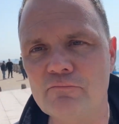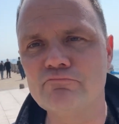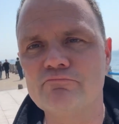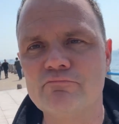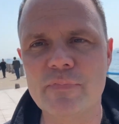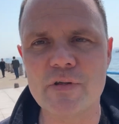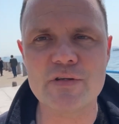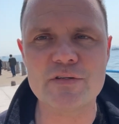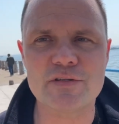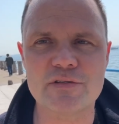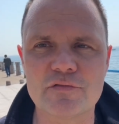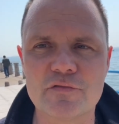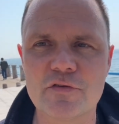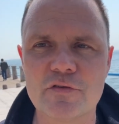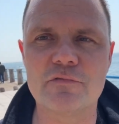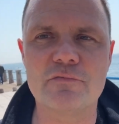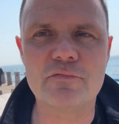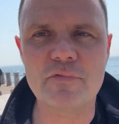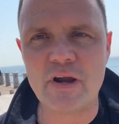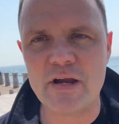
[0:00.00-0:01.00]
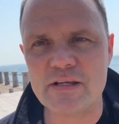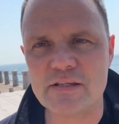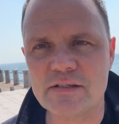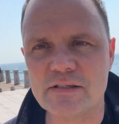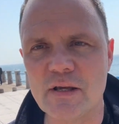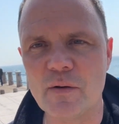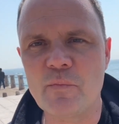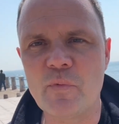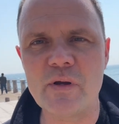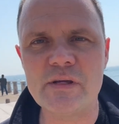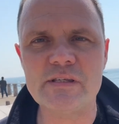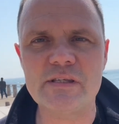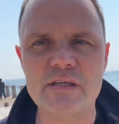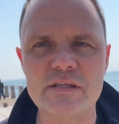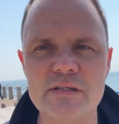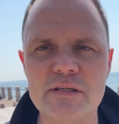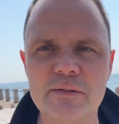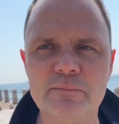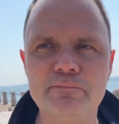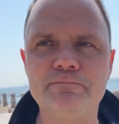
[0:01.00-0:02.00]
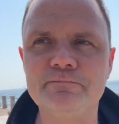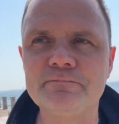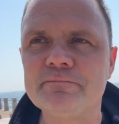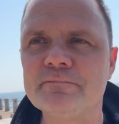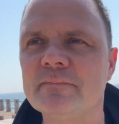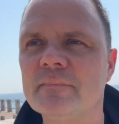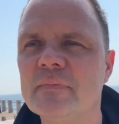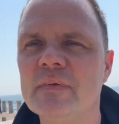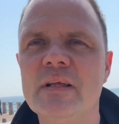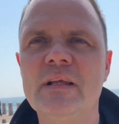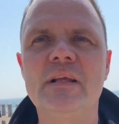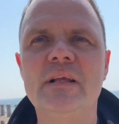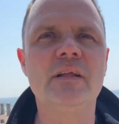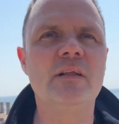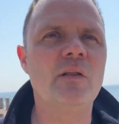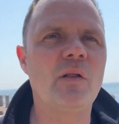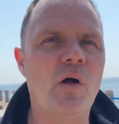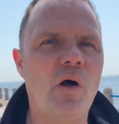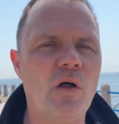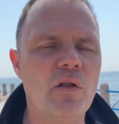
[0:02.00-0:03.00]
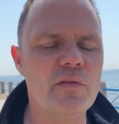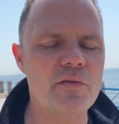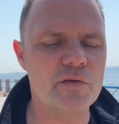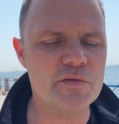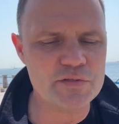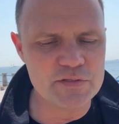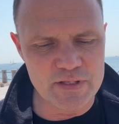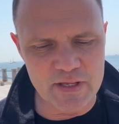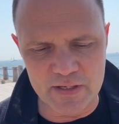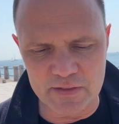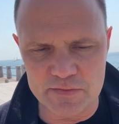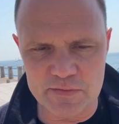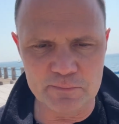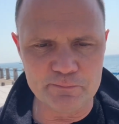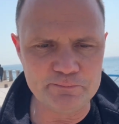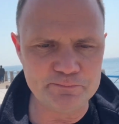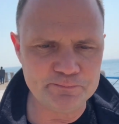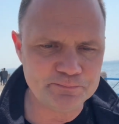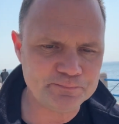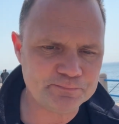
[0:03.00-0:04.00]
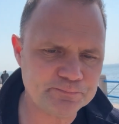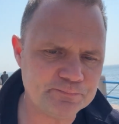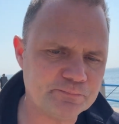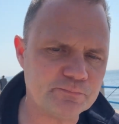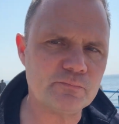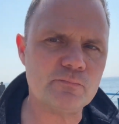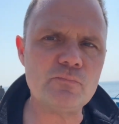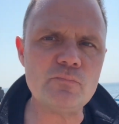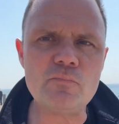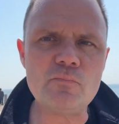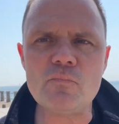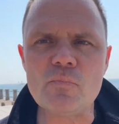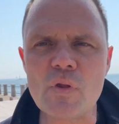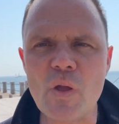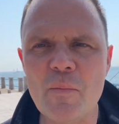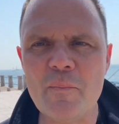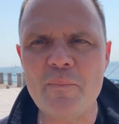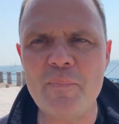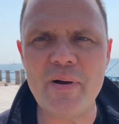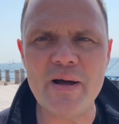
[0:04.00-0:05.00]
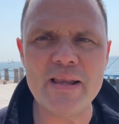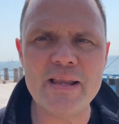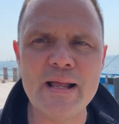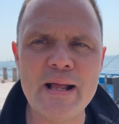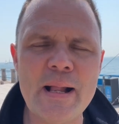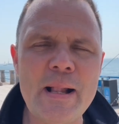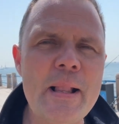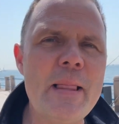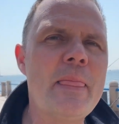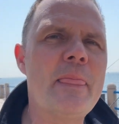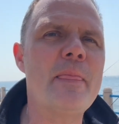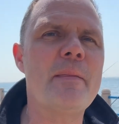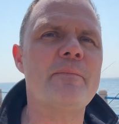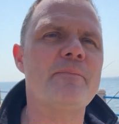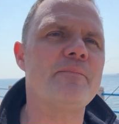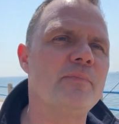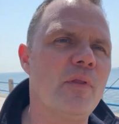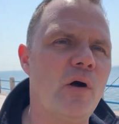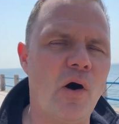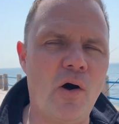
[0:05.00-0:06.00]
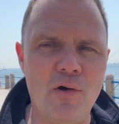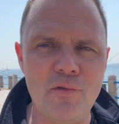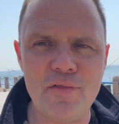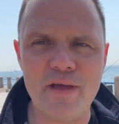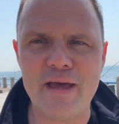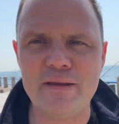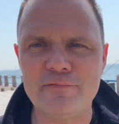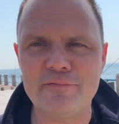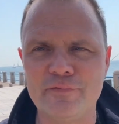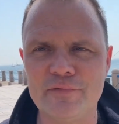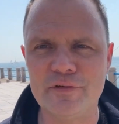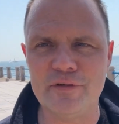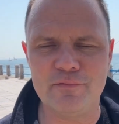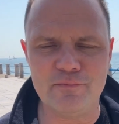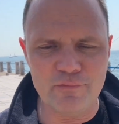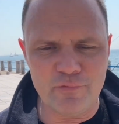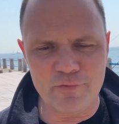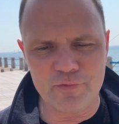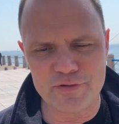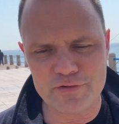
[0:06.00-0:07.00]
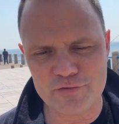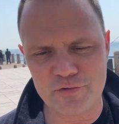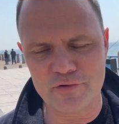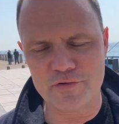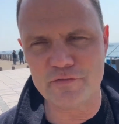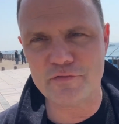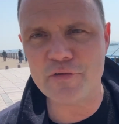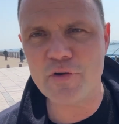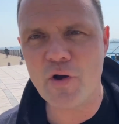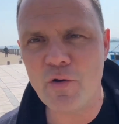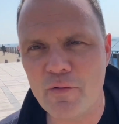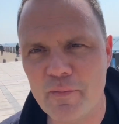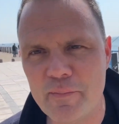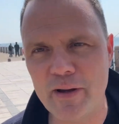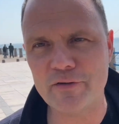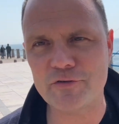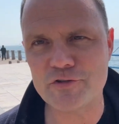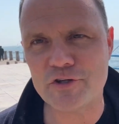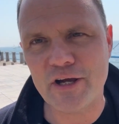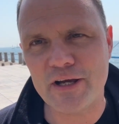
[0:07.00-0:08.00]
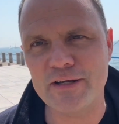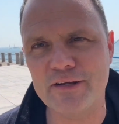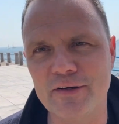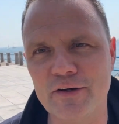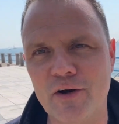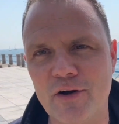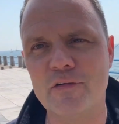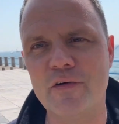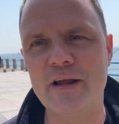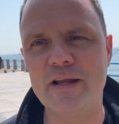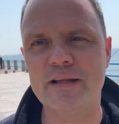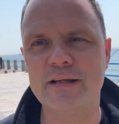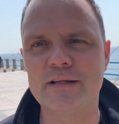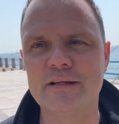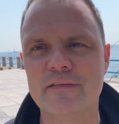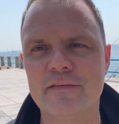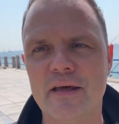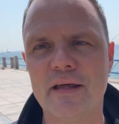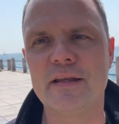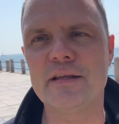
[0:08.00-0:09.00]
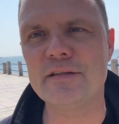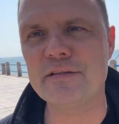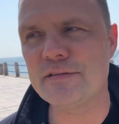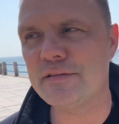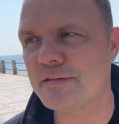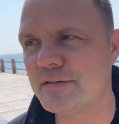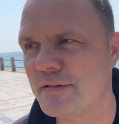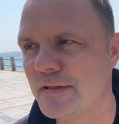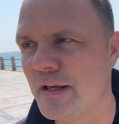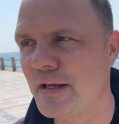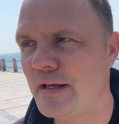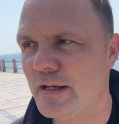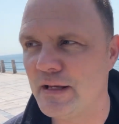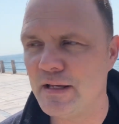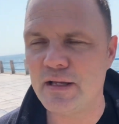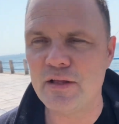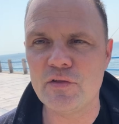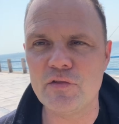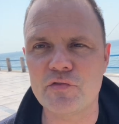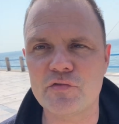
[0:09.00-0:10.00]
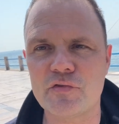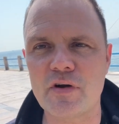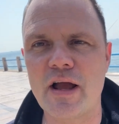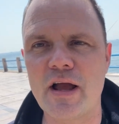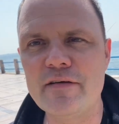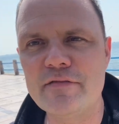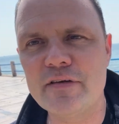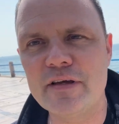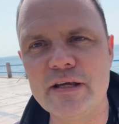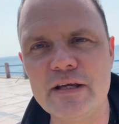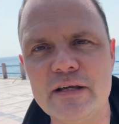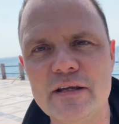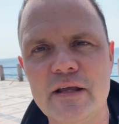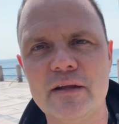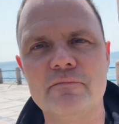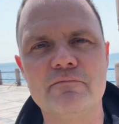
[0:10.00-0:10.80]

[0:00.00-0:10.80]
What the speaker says: there's a great subway system, all those things. But all that we sort of know about China already, that it's thriving